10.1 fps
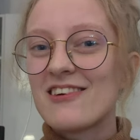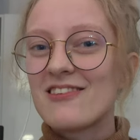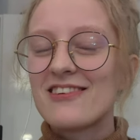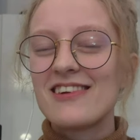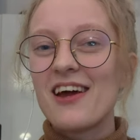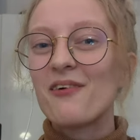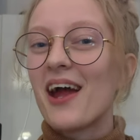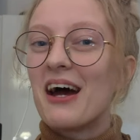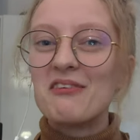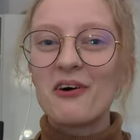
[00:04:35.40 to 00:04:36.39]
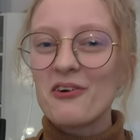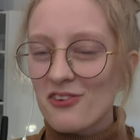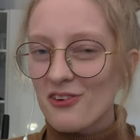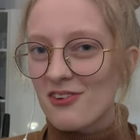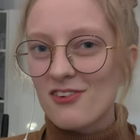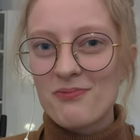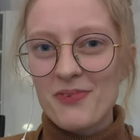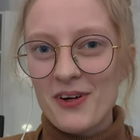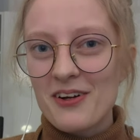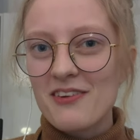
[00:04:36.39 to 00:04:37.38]
And so today we have all sorts
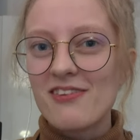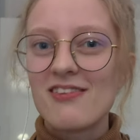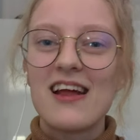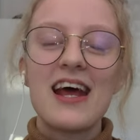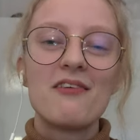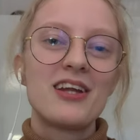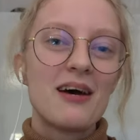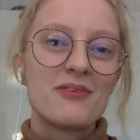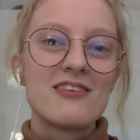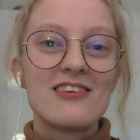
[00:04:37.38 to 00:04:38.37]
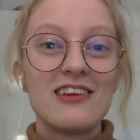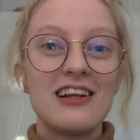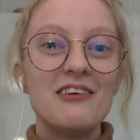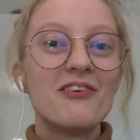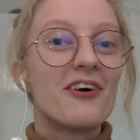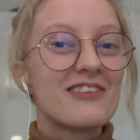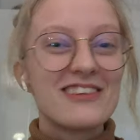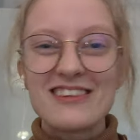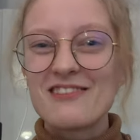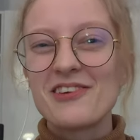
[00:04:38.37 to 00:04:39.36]
of birds that have adapted to live
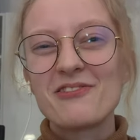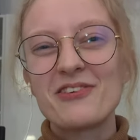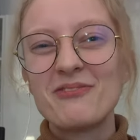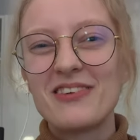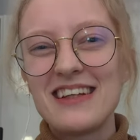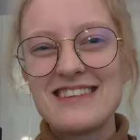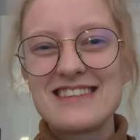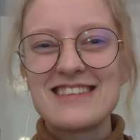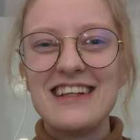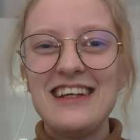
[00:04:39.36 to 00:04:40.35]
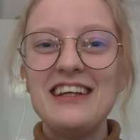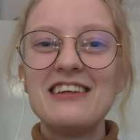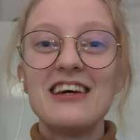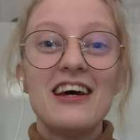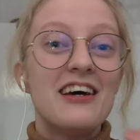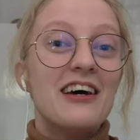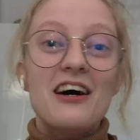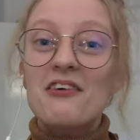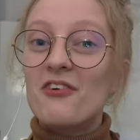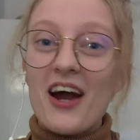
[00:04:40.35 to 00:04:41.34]
all sorts of different places and eat
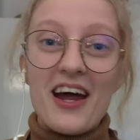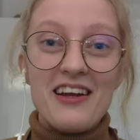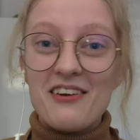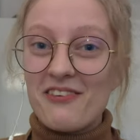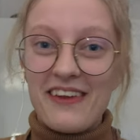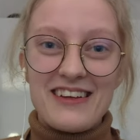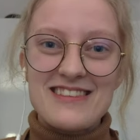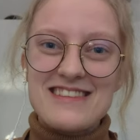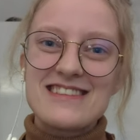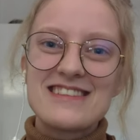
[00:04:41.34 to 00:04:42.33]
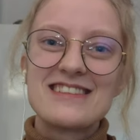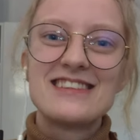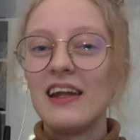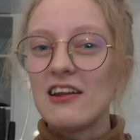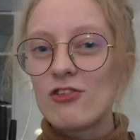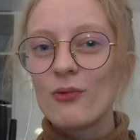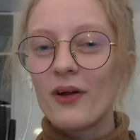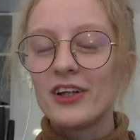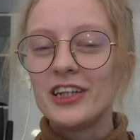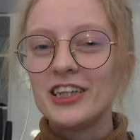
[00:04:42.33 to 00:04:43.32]
a variety of things. And in
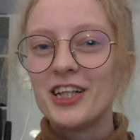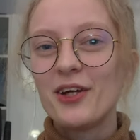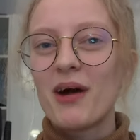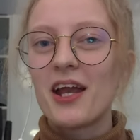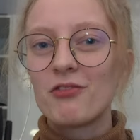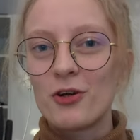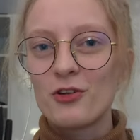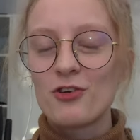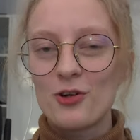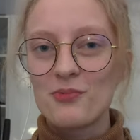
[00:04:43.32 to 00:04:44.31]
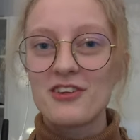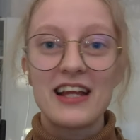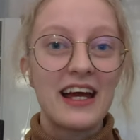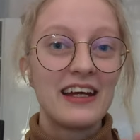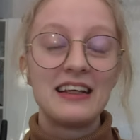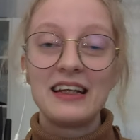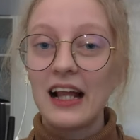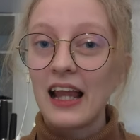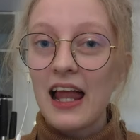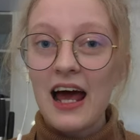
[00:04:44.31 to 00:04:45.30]
zoology, you might have heard terms
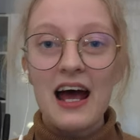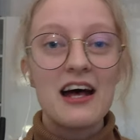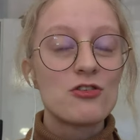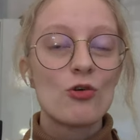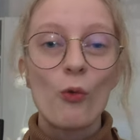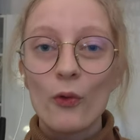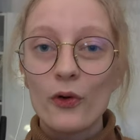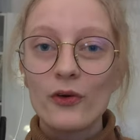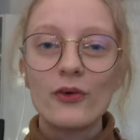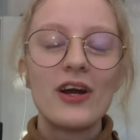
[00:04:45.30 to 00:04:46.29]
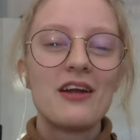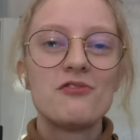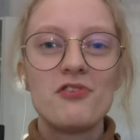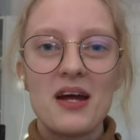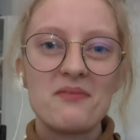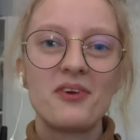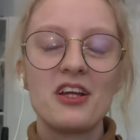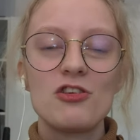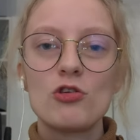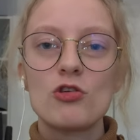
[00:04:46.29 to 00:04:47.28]
like class, order, and
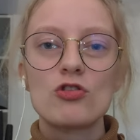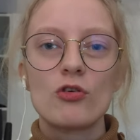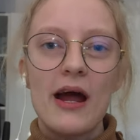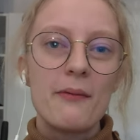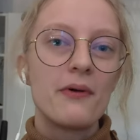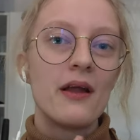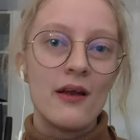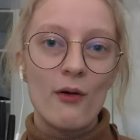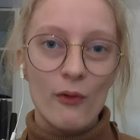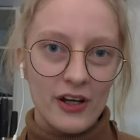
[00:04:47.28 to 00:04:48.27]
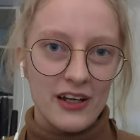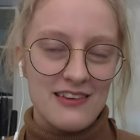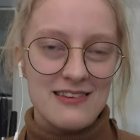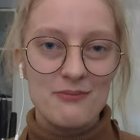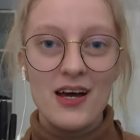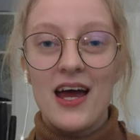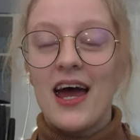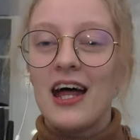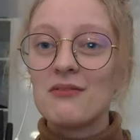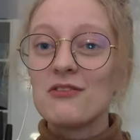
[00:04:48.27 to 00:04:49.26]
family to describe an organism.
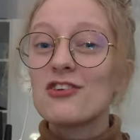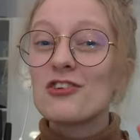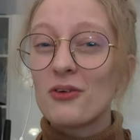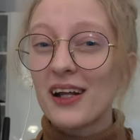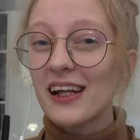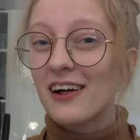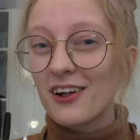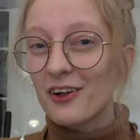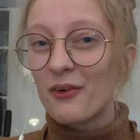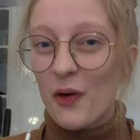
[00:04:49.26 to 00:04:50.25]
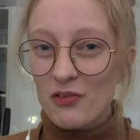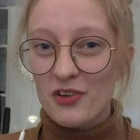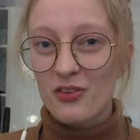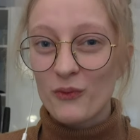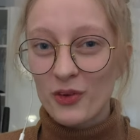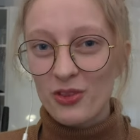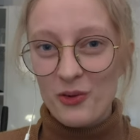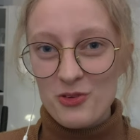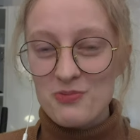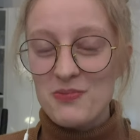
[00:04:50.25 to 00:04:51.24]
And I'm just quickly gonna go over what
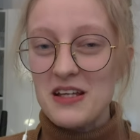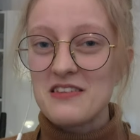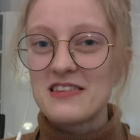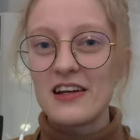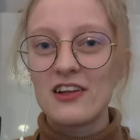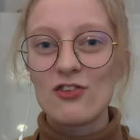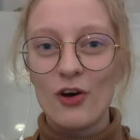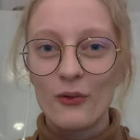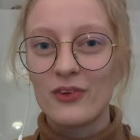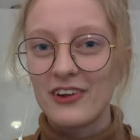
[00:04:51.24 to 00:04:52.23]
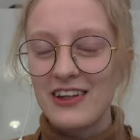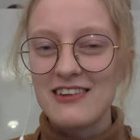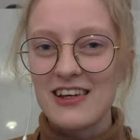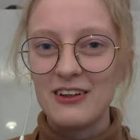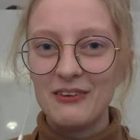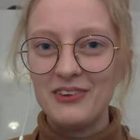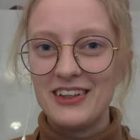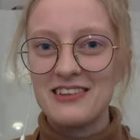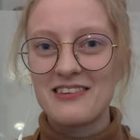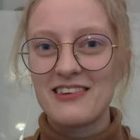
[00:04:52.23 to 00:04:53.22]
those means, not in total detail,
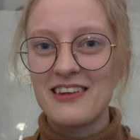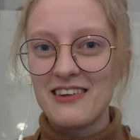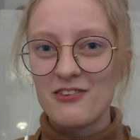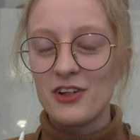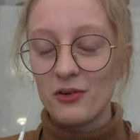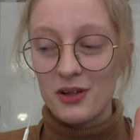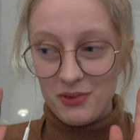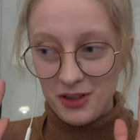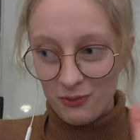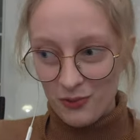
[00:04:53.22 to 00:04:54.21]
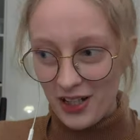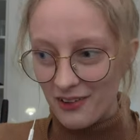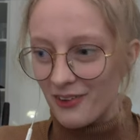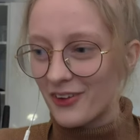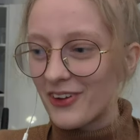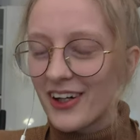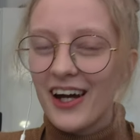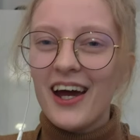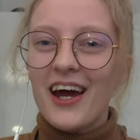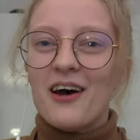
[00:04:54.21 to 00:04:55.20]
because then this video can be way longer.